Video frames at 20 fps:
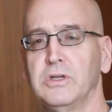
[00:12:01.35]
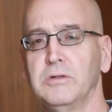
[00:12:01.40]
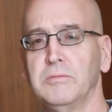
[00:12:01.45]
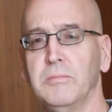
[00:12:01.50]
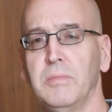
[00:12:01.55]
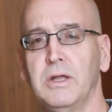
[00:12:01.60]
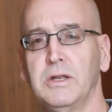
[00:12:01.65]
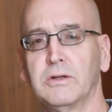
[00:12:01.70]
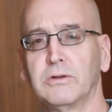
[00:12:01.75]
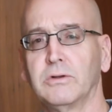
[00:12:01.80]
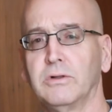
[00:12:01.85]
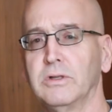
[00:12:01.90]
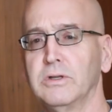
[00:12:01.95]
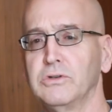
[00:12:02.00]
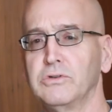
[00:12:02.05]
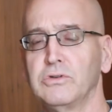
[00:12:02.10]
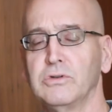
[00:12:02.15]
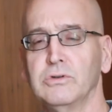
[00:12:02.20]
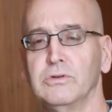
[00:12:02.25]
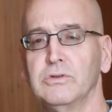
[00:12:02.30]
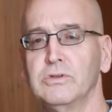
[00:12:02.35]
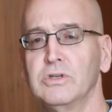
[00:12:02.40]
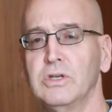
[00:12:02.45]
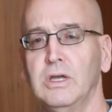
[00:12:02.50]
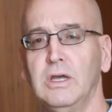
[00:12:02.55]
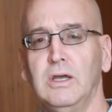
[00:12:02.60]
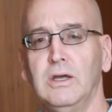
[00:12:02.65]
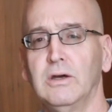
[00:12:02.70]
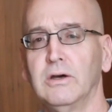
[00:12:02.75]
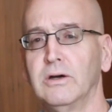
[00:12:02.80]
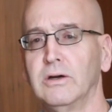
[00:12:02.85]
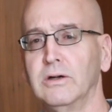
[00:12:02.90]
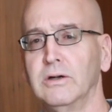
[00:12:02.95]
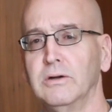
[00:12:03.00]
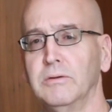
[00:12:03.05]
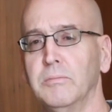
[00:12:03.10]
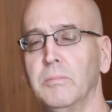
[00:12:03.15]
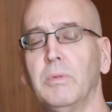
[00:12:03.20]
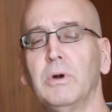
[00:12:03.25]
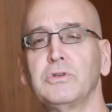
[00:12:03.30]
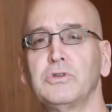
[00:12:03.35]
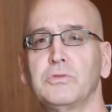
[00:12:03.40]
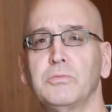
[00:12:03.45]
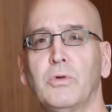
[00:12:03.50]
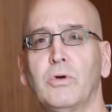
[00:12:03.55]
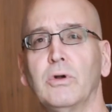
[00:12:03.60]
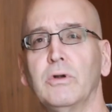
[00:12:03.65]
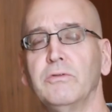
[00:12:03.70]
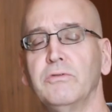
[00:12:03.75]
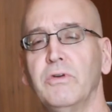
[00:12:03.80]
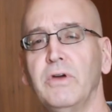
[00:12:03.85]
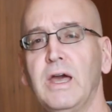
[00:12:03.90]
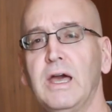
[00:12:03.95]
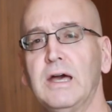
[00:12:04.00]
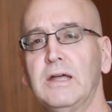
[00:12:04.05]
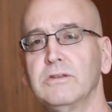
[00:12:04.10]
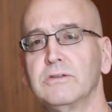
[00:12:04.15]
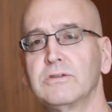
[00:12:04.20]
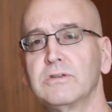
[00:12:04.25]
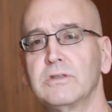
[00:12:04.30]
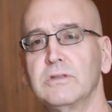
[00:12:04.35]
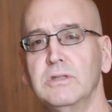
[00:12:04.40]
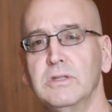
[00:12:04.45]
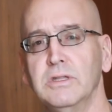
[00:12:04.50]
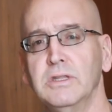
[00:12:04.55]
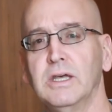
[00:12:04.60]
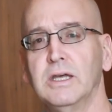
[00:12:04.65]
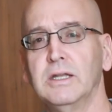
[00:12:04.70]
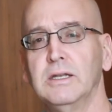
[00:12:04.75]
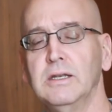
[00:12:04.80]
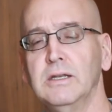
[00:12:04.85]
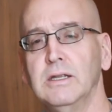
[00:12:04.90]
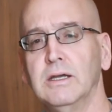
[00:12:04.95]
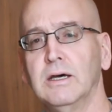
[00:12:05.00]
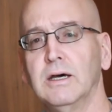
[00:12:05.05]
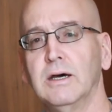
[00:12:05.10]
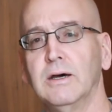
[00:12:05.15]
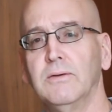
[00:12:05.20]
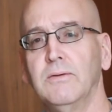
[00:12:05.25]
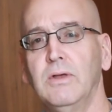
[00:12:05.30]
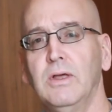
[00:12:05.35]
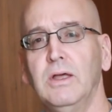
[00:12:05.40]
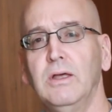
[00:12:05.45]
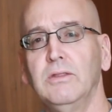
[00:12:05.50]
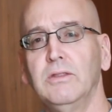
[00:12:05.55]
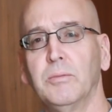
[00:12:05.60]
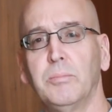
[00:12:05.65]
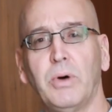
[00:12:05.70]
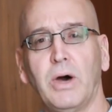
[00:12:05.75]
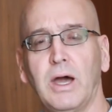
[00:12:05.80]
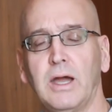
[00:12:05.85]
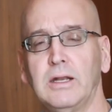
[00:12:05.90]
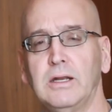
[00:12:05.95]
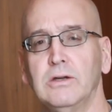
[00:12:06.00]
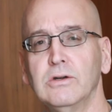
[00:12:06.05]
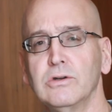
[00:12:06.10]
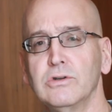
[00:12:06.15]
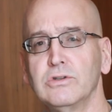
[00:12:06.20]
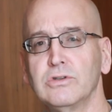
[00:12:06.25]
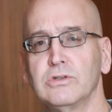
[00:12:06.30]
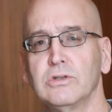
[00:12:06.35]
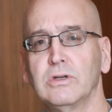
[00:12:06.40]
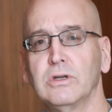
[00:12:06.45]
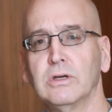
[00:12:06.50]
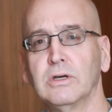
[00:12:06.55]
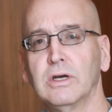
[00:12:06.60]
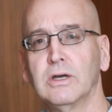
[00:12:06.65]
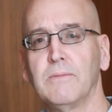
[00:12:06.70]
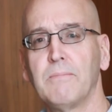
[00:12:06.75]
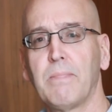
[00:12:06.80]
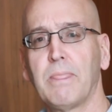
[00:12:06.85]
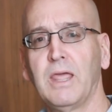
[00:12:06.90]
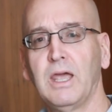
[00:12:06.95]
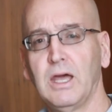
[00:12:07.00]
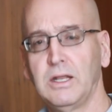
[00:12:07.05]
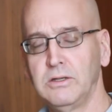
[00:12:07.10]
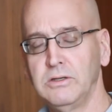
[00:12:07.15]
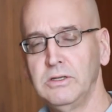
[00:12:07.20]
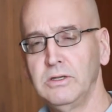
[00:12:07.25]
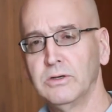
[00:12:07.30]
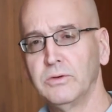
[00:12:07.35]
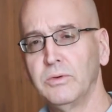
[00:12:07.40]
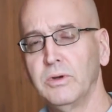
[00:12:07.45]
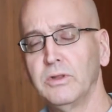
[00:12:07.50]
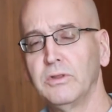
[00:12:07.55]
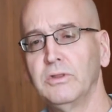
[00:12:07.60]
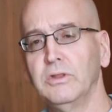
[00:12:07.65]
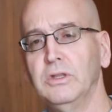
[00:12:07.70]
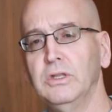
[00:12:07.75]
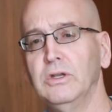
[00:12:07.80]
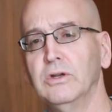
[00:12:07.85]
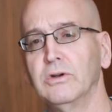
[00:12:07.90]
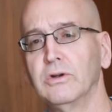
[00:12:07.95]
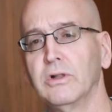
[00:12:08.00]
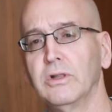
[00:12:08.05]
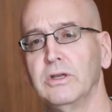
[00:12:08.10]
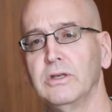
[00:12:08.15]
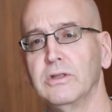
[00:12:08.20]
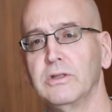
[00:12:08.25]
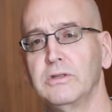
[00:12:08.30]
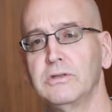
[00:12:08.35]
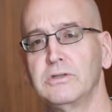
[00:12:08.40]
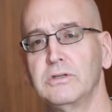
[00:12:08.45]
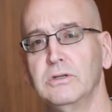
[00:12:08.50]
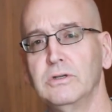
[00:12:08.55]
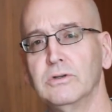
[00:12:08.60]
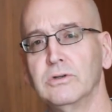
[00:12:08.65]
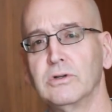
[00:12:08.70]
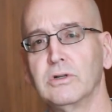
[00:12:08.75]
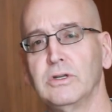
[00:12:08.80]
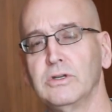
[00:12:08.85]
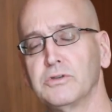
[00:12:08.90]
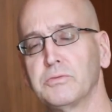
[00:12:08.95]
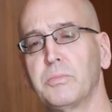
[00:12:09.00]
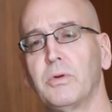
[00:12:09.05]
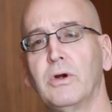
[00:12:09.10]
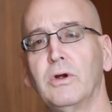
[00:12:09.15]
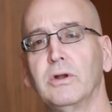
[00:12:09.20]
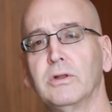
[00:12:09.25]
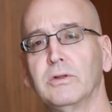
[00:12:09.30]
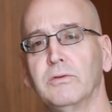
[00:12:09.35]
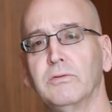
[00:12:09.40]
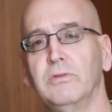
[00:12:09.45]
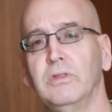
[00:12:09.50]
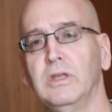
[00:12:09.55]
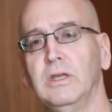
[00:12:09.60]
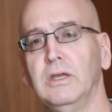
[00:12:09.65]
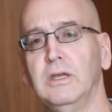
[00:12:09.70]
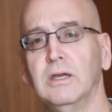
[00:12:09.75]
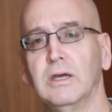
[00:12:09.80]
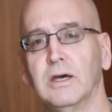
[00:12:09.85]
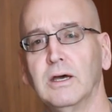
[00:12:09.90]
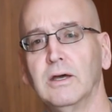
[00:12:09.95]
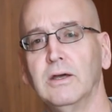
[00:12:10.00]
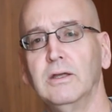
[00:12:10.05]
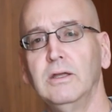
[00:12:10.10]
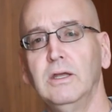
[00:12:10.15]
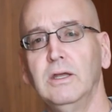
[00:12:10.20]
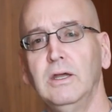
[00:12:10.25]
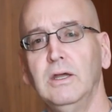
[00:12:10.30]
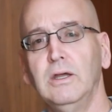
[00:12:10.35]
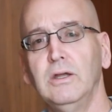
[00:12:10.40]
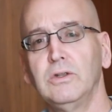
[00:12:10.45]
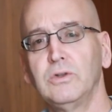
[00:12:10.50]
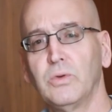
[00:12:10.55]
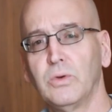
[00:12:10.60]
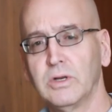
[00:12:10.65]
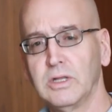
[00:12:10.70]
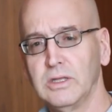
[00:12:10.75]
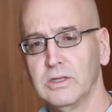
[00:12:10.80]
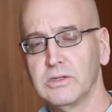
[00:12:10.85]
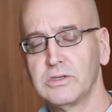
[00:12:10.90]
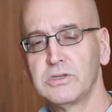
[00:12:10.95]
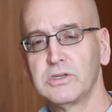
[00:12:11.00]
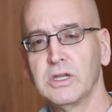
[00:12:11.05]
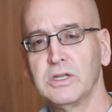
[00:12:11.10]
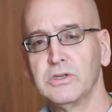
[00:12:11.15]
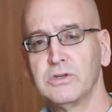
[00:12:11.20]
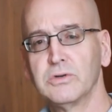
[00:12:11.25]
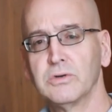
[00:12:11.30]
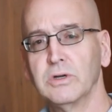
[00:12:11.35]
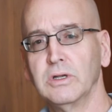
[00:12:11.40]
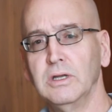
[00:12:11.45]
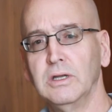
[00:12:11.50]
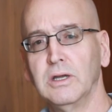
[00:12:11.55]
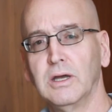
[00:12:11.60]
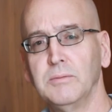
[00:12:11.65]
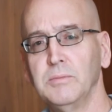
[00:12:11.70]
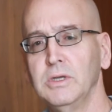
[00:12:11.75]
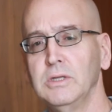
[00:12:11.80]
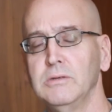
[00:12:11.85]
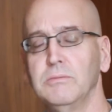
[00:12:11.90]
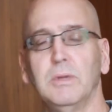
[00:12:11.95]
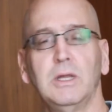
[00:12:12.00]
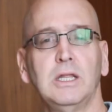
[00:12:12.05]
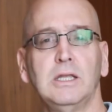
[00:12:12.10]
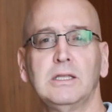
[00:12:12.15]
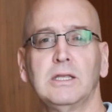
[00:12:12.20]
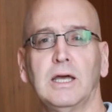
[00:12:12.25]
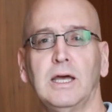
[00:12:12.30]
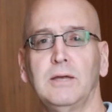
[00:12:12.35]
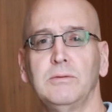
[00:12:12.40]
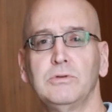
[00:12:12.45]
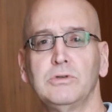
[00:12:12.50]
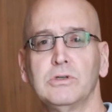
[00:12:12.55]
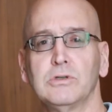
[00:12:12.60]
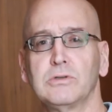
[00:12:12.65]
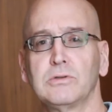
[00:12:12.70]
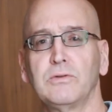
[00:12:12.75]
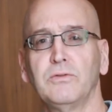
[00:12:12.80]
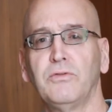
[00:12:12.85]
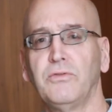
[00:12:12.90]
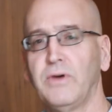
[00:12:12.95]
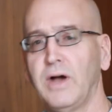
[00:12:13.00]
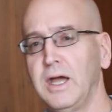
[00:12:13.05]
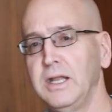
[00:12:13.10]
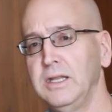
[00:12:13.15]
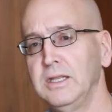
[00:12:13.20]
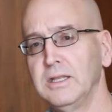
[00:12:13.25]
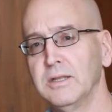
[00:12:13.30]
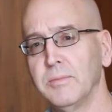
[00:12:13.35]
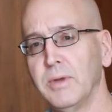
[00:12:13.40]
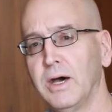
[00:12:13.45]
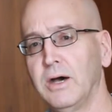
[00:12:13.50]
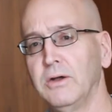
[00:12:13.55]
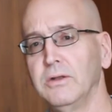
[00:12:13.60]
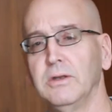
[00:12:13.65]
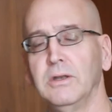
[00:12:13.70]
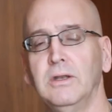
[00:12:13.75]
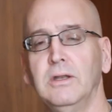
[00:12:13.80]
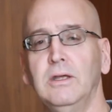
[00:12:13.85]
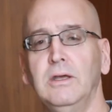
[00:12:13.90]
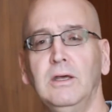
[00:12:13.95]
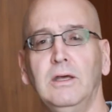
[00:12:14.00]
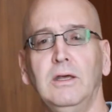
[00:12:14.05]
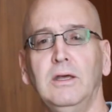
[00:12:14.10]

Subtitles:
and medical issues are much more advanced than the pioneers had to deal with in the earliest part of the 20th century. I mean, many times just finding the mountain